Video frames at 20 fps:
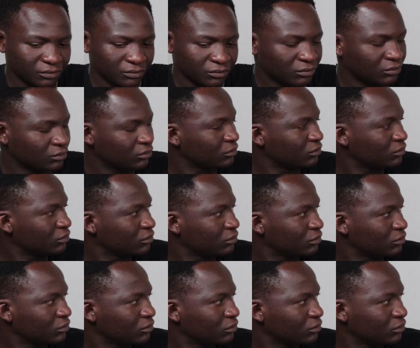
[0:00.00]

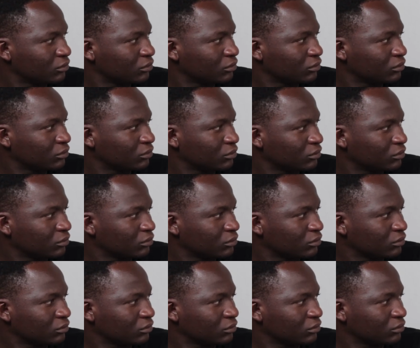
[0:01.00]

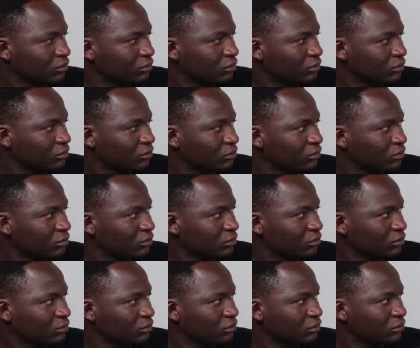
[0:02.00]

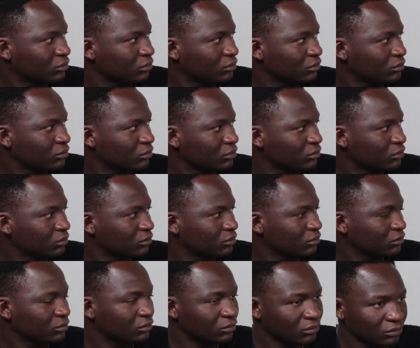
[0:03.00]

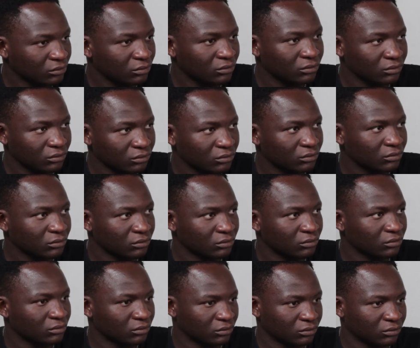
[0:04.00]

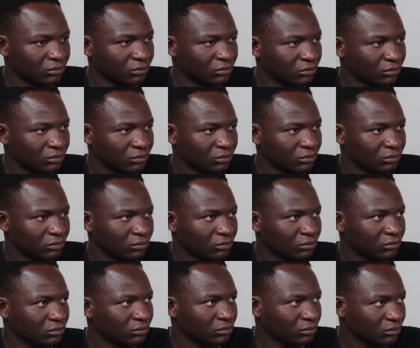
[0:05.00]

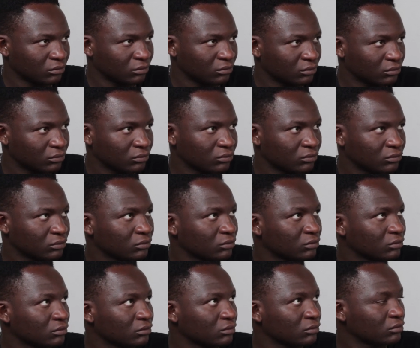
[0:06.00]

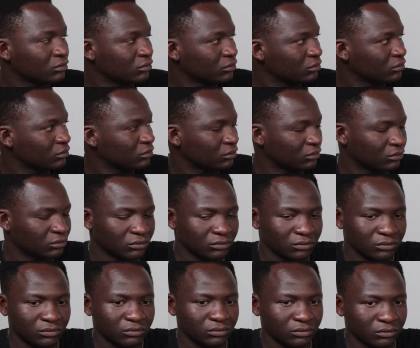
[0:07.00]
(not speaking)